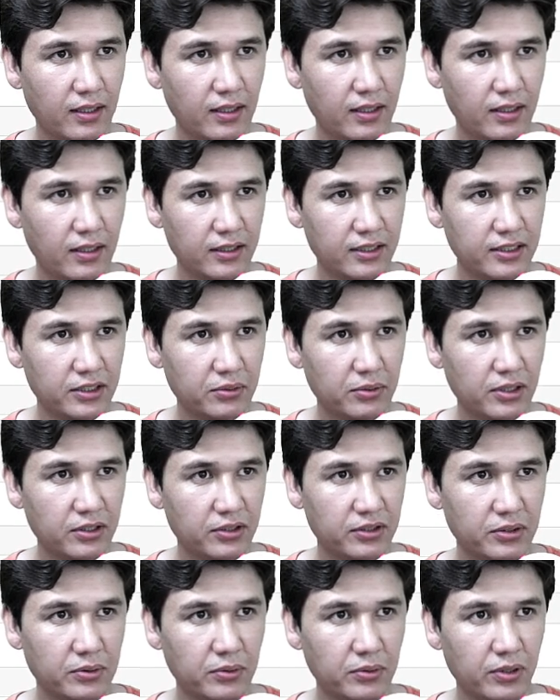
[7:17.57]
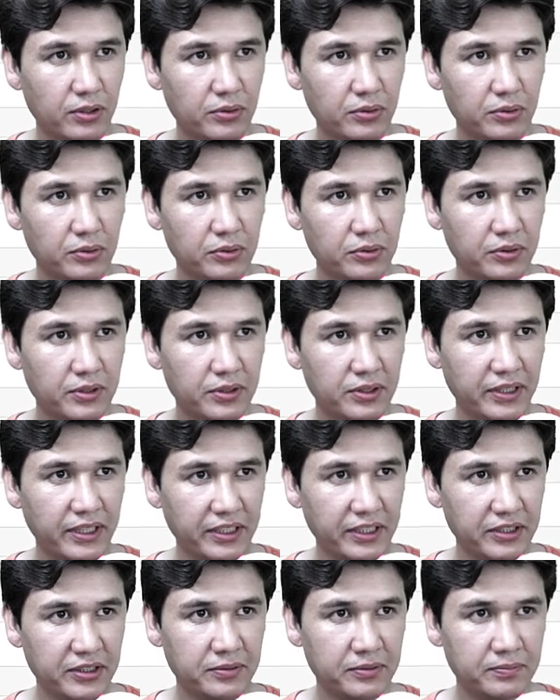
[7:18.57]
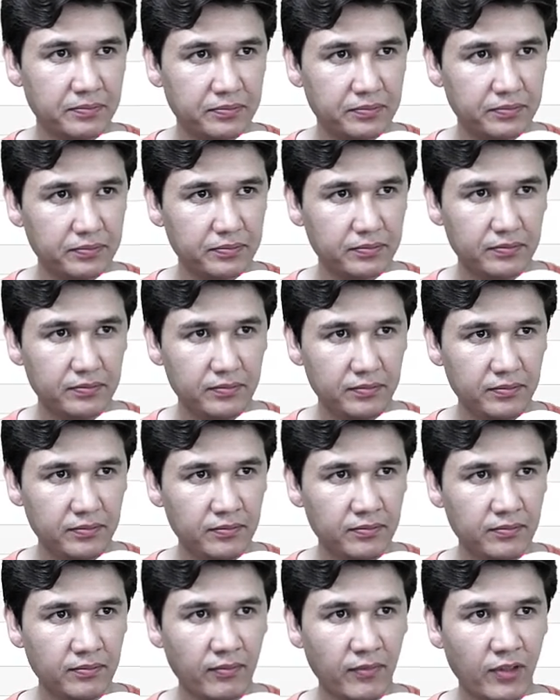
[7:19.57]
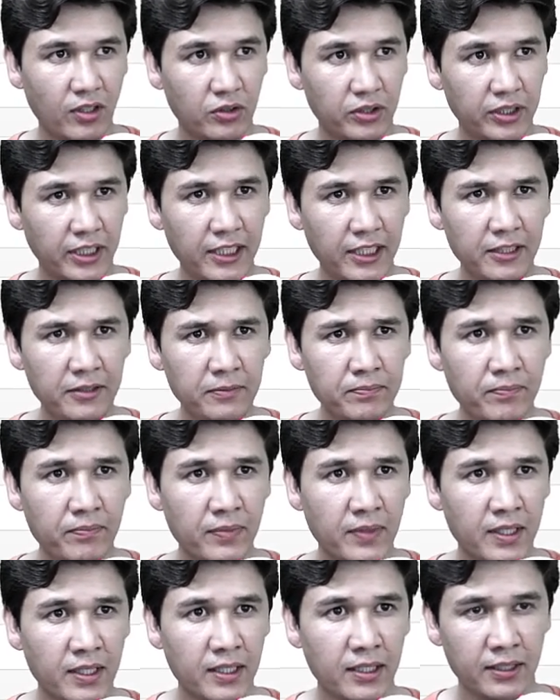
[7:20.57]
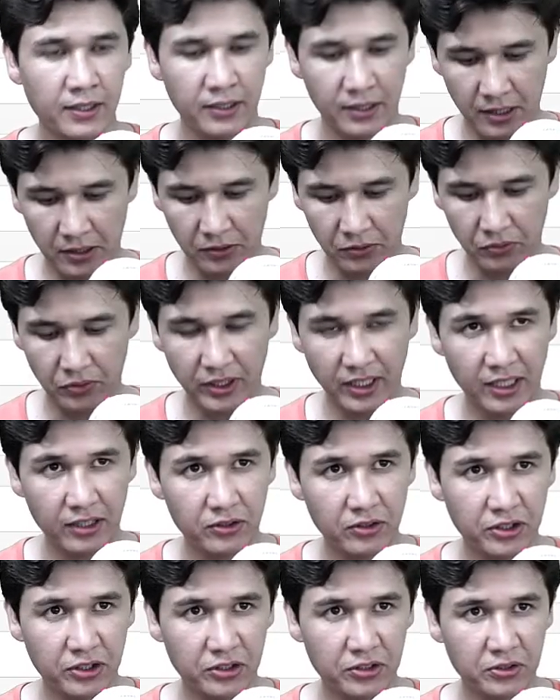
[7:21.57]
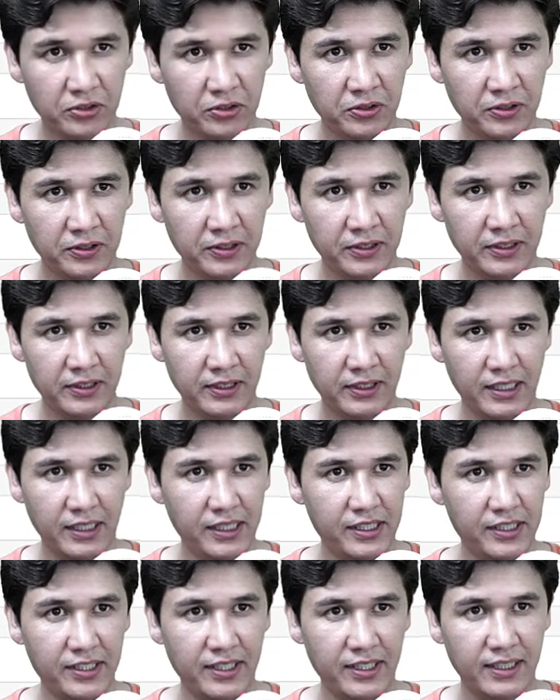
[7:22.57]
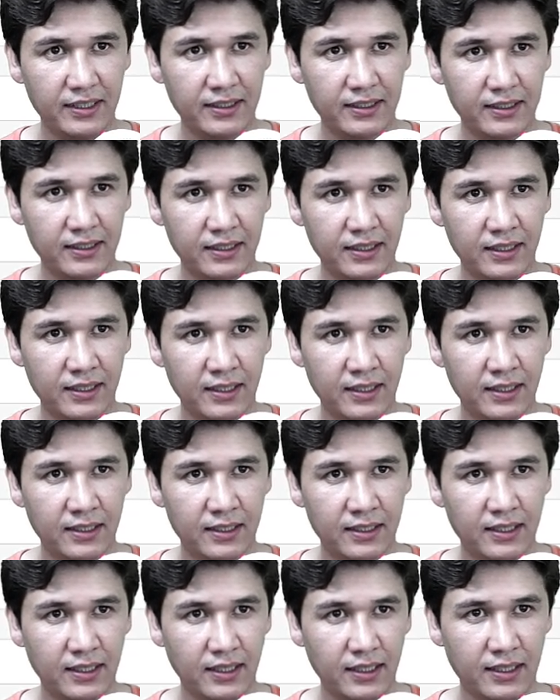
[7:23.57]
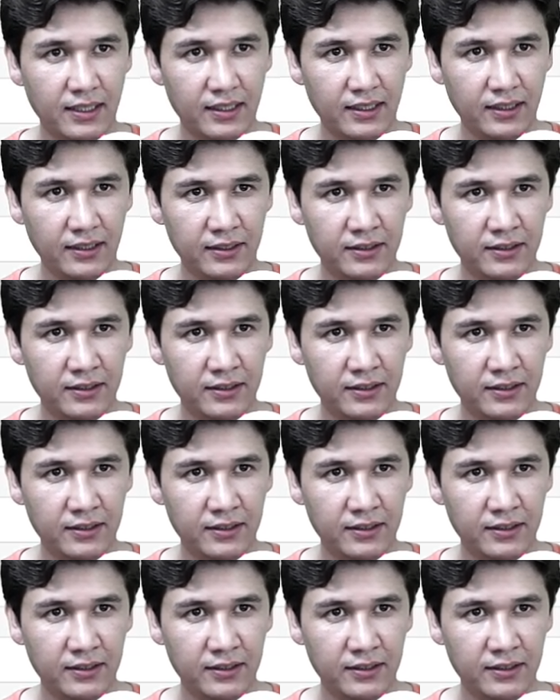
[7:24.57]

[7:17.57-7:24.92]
is equal to red. Okay, now we are going to write color